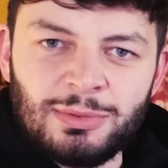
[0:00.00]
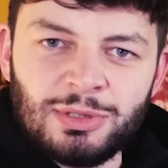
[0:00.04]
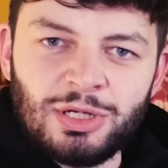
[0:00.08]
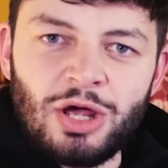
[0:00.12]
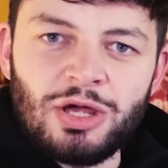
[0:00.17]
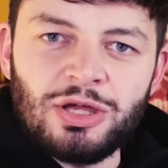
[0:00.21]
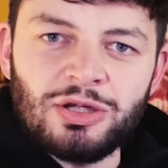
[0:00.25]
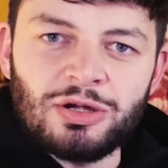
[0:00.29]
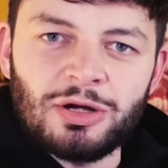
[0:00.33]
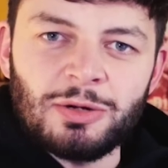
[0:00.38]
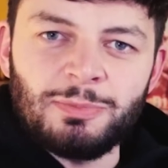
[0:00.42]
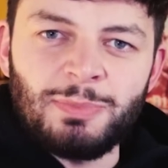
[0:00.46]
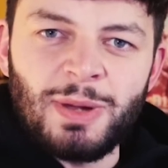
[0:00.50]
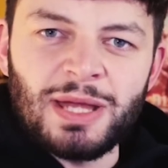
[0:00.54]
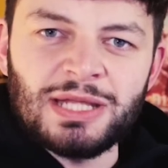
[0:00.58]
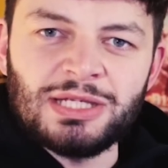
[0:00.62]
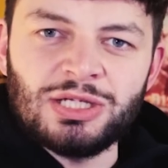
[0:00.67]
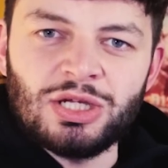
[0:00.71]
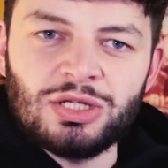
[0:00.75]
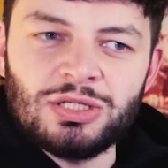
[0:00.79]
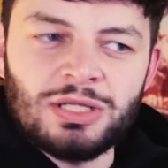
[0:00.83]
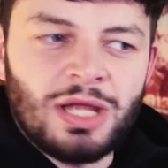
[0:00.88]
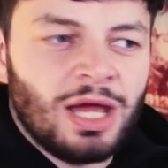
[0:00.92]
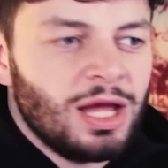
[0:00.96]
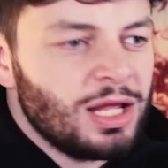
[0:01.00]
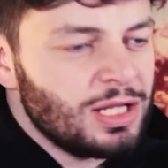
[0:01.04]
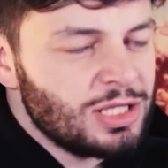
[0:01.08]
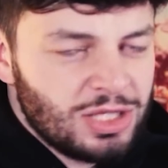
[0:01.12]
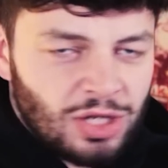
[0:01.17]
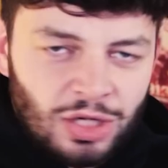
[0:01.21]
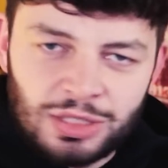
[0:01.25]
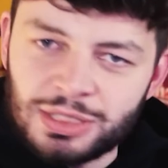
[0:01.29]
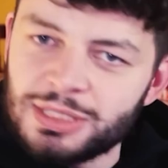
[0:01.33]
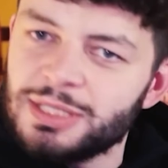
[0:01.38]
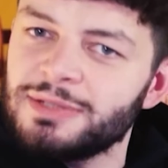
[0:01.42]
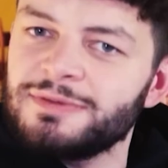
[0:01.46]
me know your opinion,
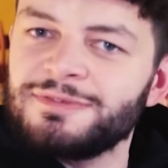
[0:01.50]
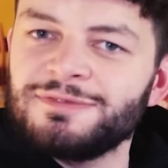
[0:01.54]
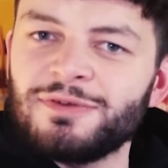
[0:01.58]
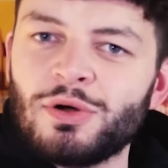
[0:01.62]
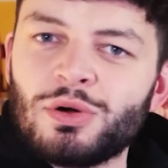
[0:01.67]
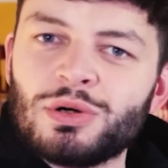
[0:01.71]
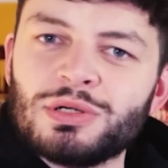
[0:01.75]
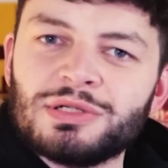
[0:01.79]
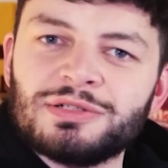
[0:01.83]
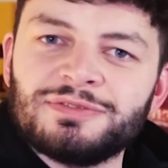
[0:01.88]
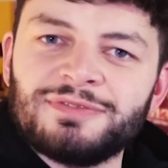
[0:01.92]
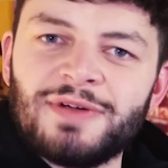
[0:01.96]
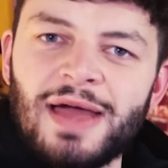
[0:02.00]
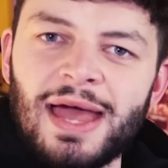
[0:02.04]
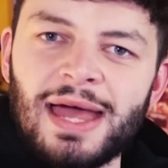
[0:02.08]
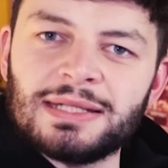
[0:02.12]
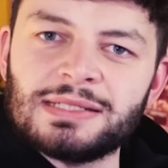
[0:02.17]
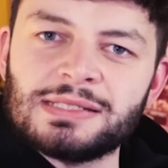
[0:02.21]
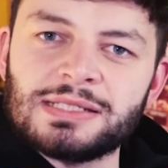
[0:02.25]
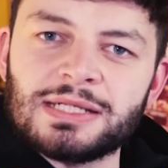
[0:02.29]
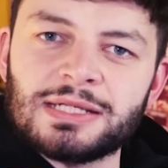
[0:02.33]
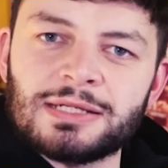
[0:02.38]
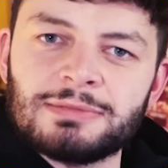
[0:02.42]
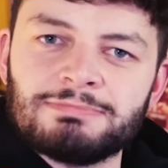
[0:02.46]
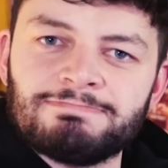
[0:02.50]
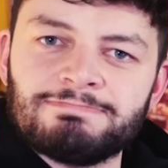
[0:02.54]
Nottingham Forest fans.